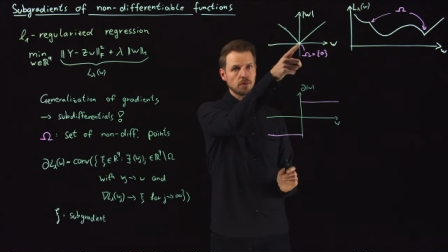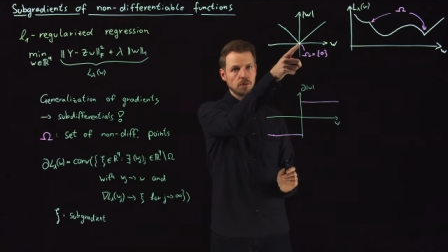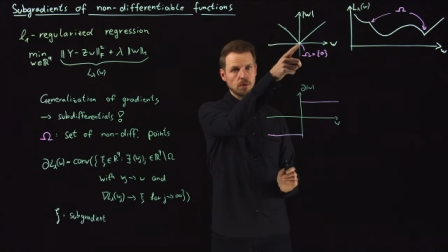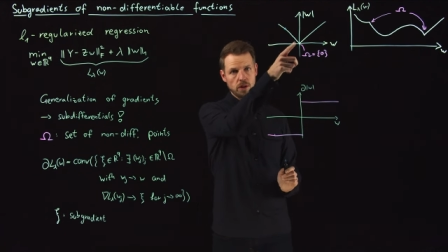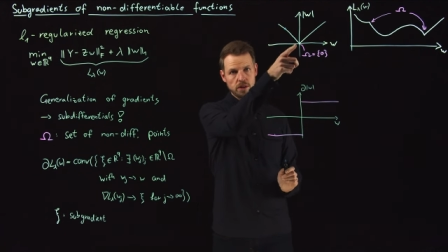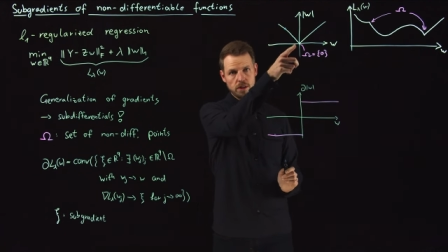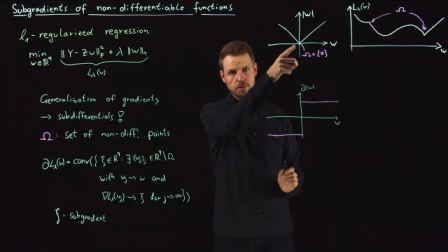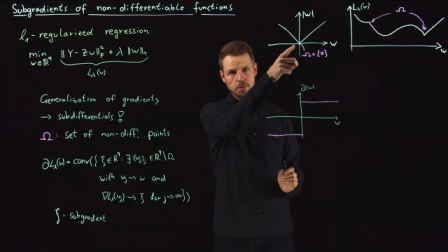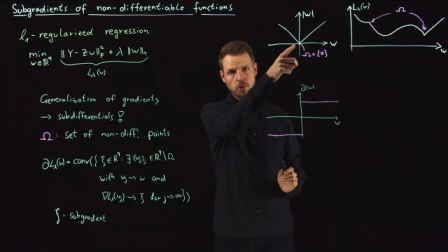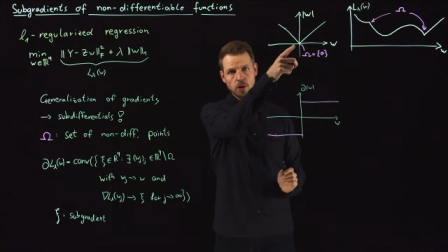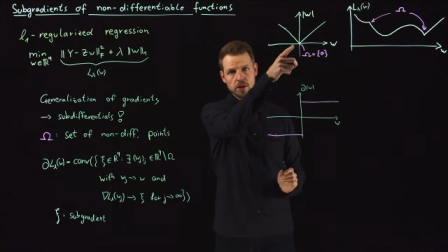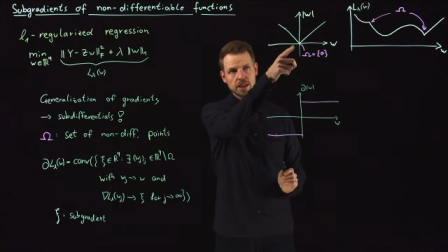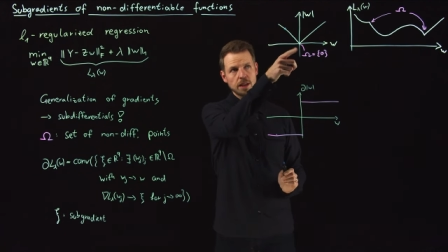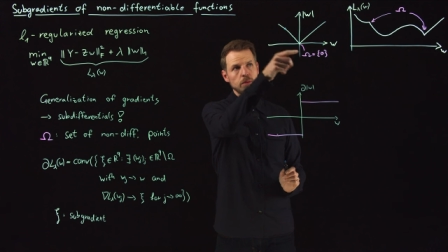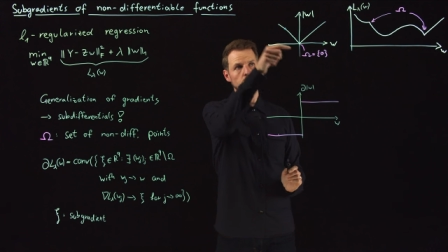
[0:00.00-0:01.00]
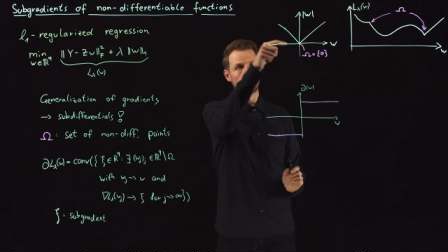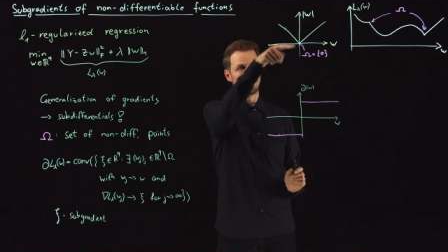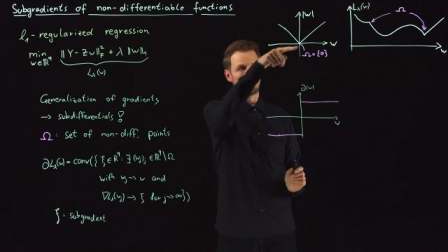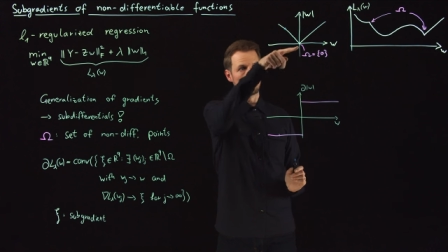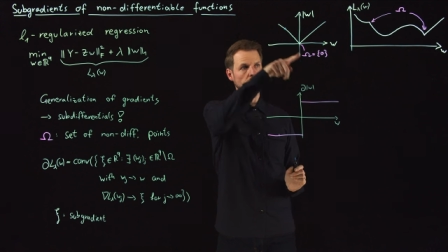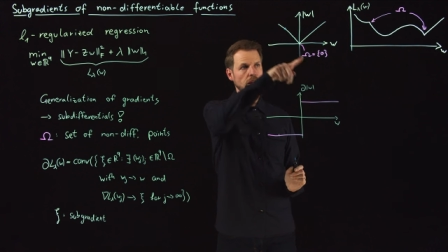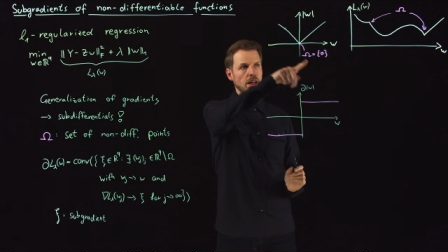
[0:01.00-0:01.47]
or this point w
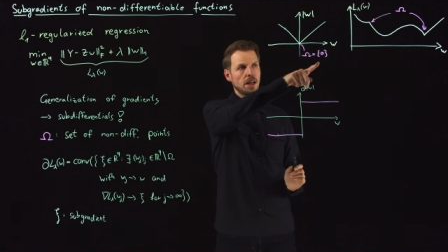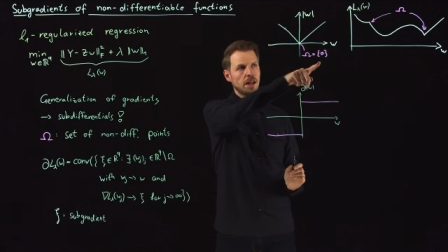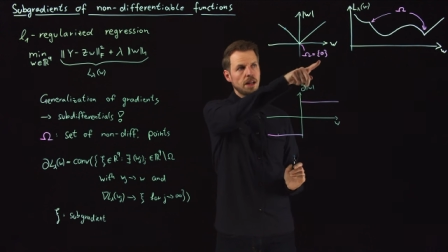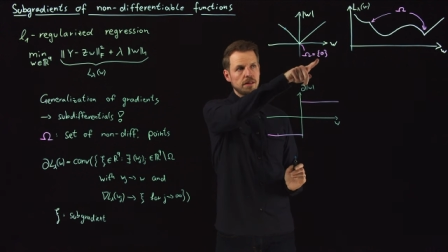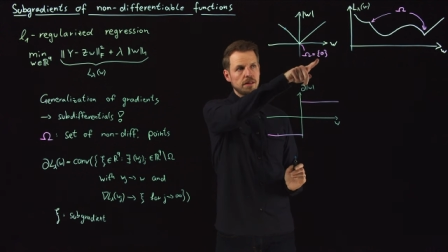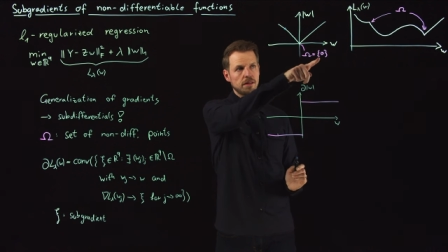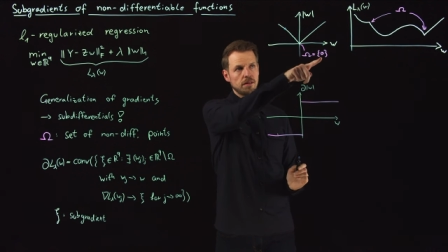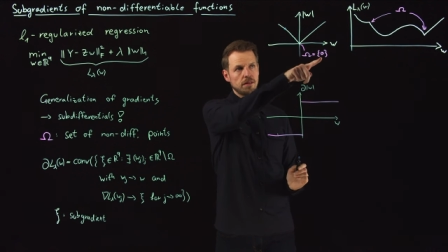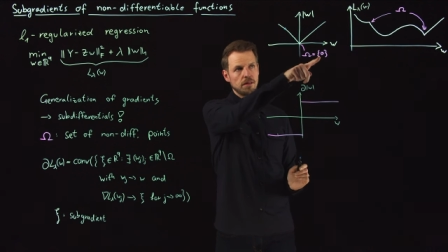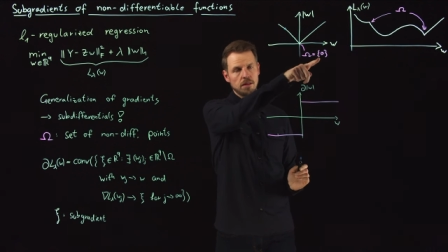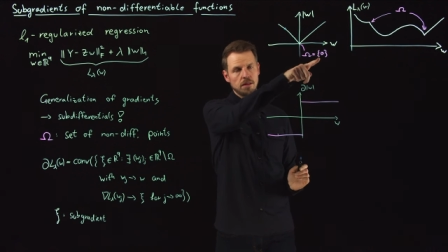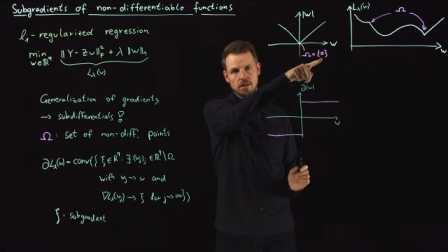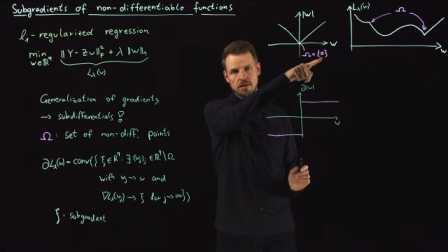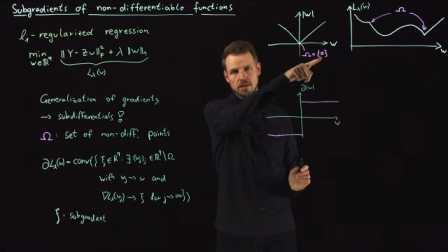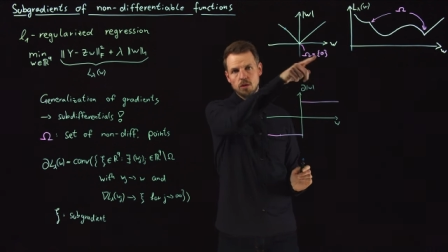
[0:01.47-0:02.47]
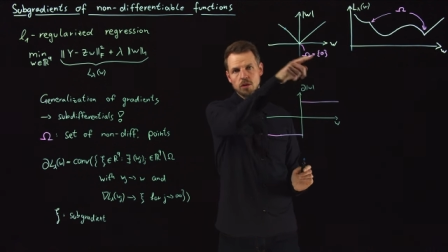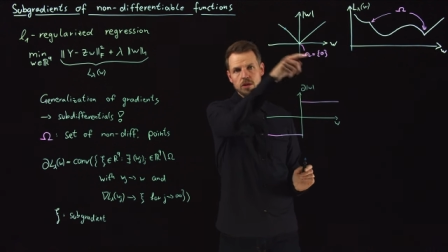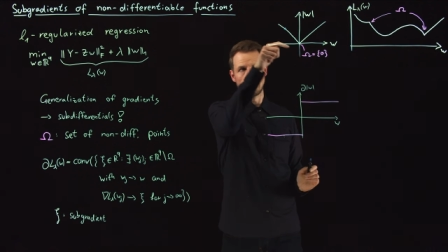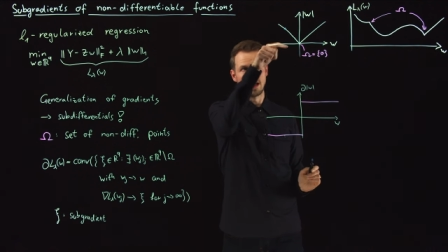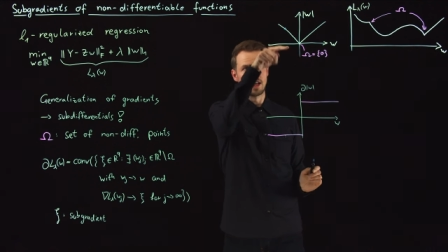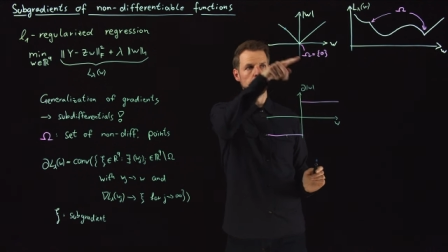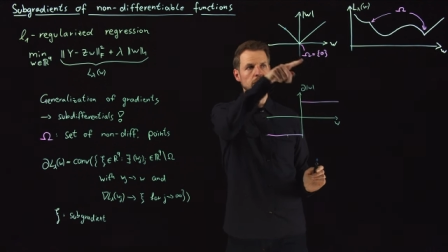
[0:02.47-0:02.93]
as the zero,
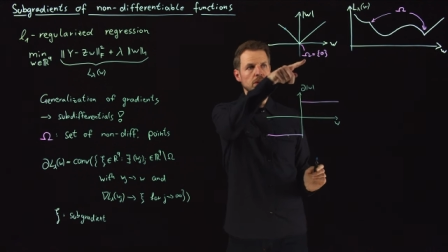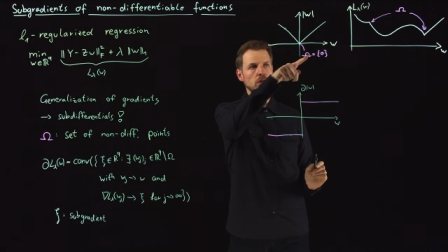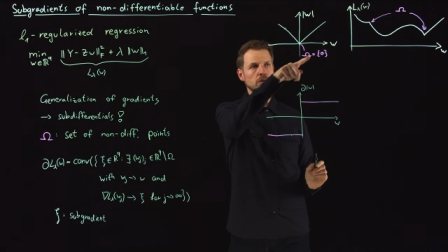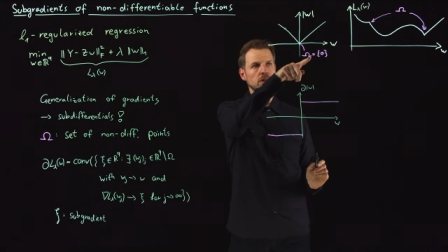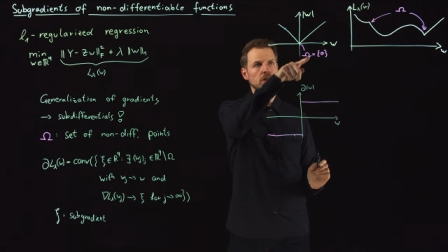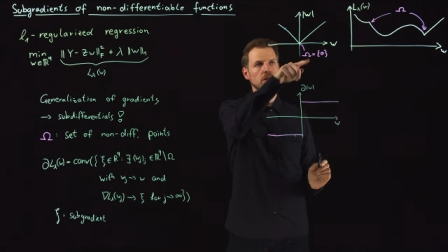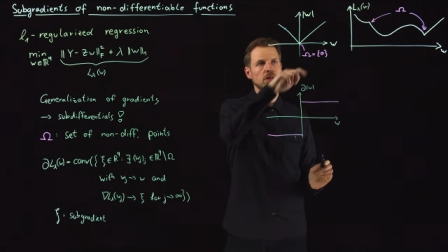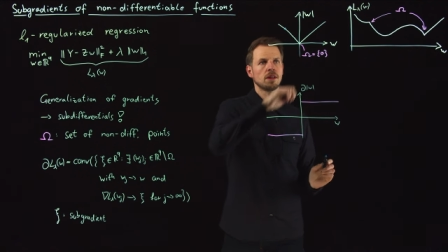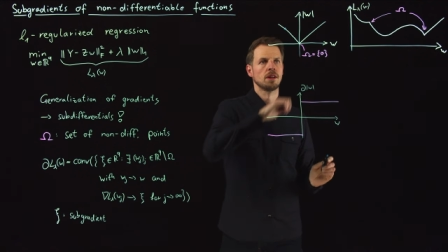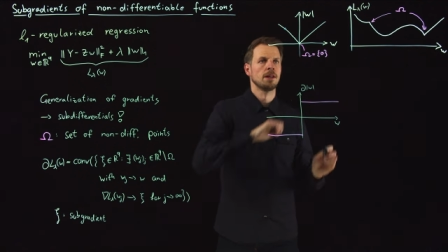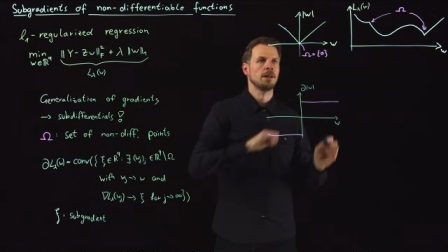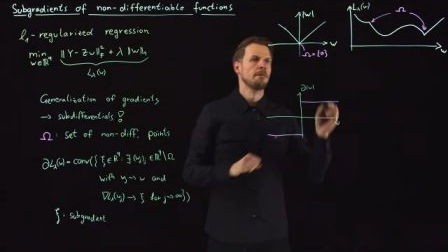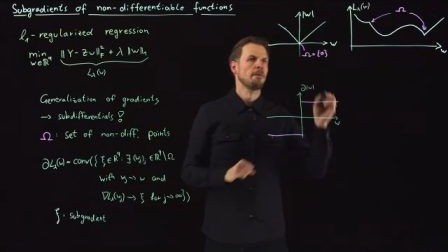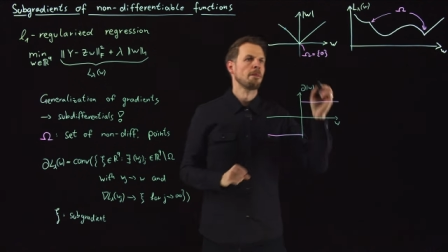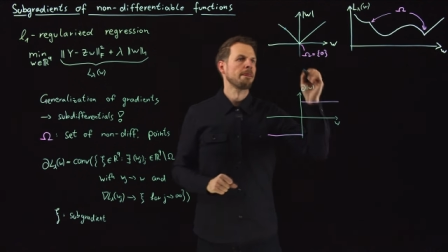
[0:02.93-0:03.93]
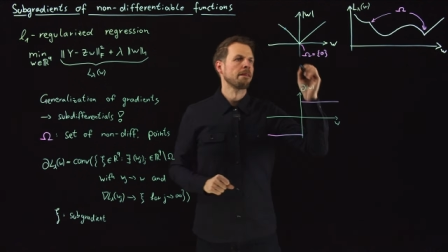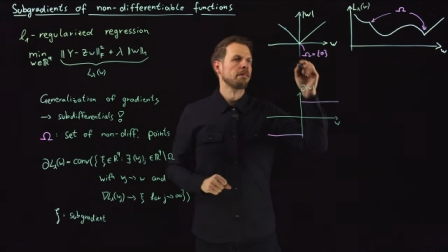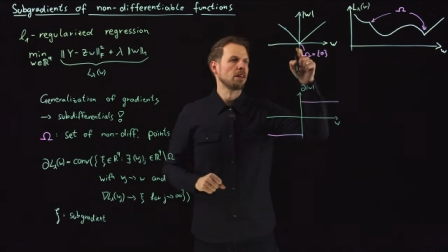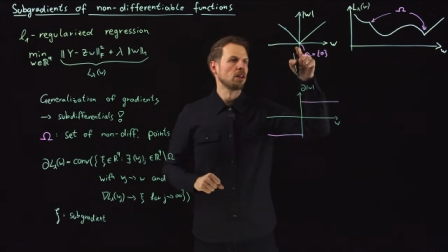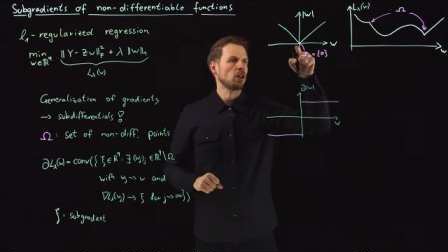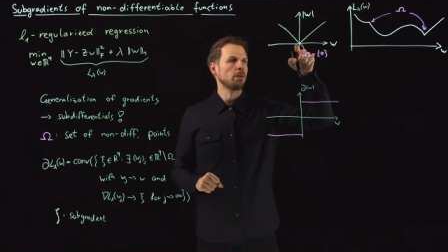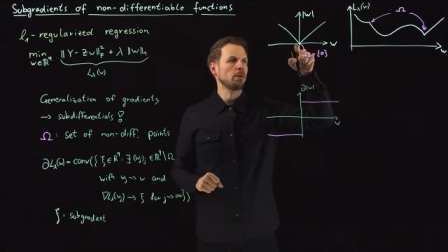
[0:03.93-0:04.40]
the element of this
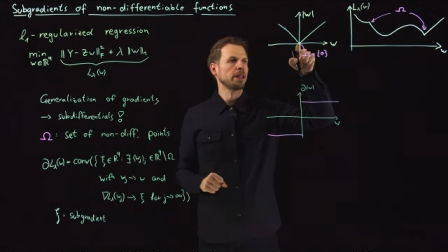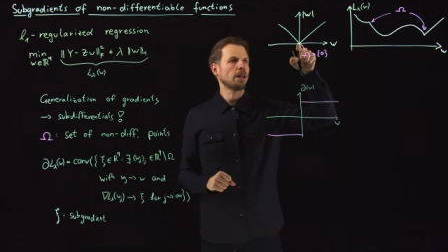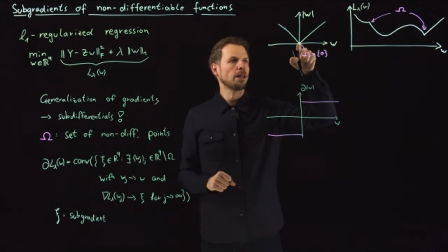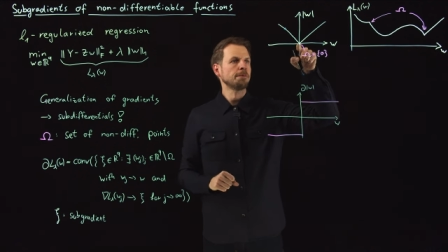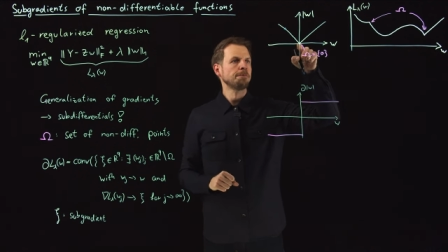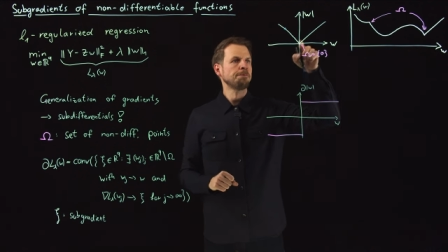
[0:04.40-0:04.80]
set omega.